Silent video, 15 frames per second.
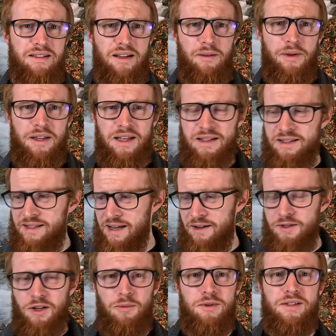I mean, that
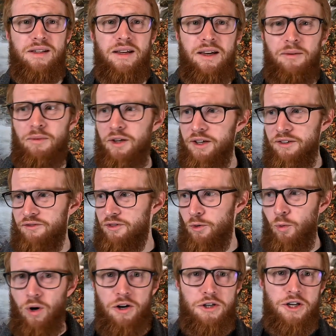sounds almost like I'm looking for
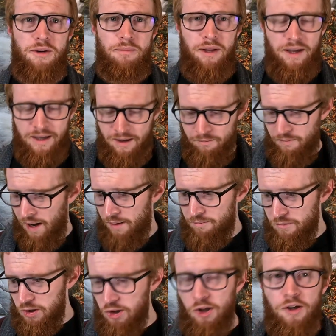worship. Like I'm
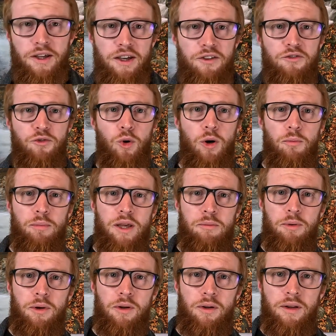looking for
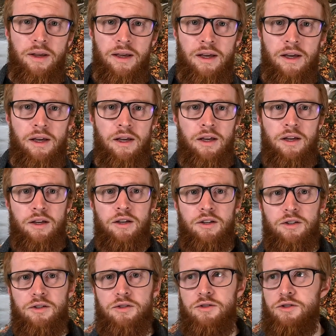people
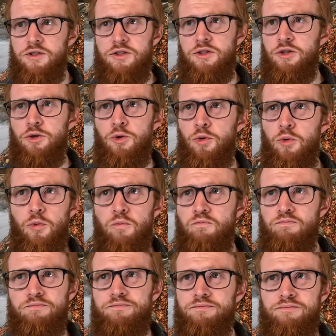to,
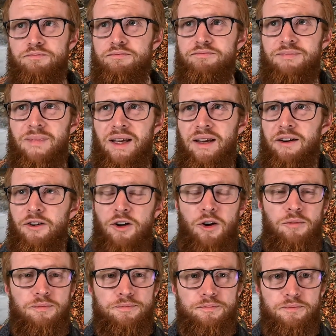I don't
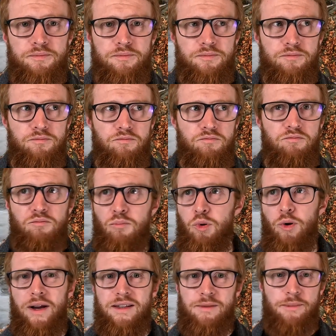know,
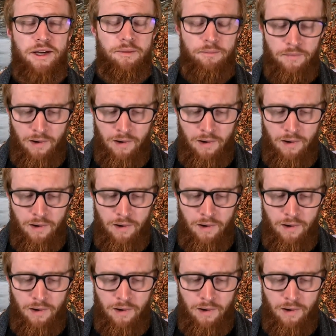praise me.